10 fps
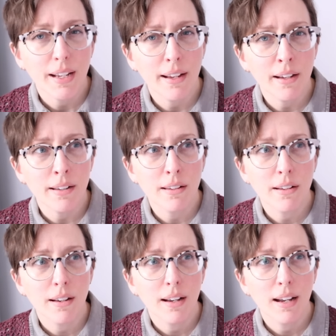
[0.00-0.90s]
And
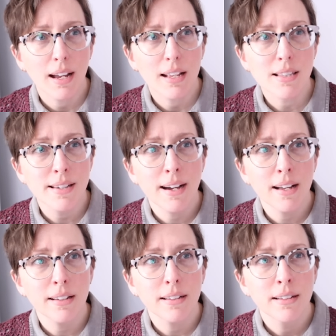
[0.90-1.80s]
it's
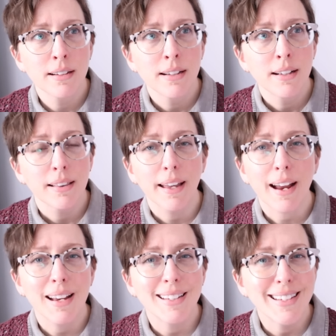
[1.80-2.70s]
not like
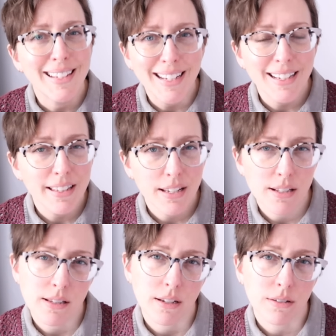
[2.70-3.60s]
I need
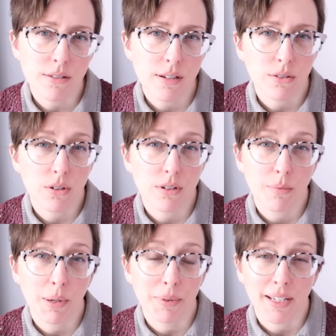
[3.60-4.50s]
these needles in order to
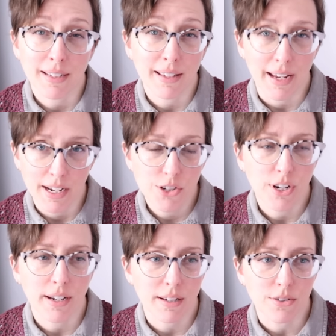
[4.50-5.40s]
be able to get gauge.
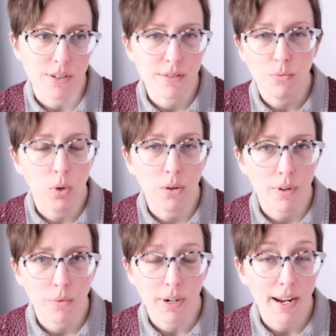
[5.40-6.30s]
I can just work
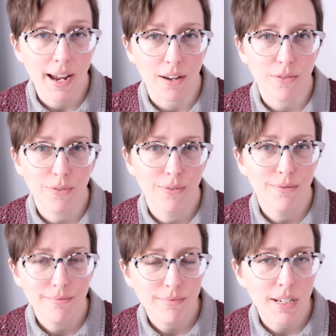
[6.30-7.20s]
with what I have
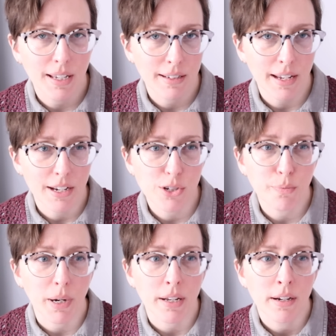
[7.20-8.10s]
to get gauge,
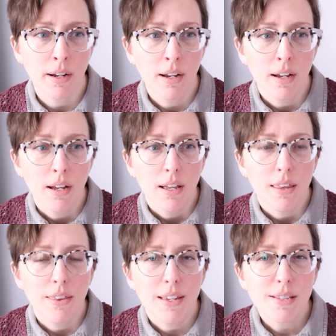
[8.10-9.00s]
but
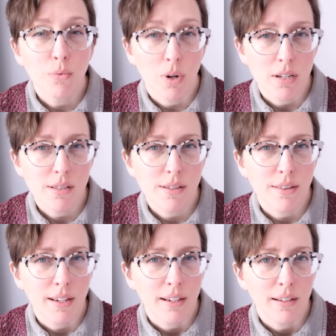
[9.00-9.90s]
this was
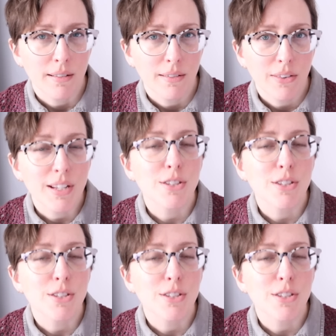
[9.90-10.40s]
the the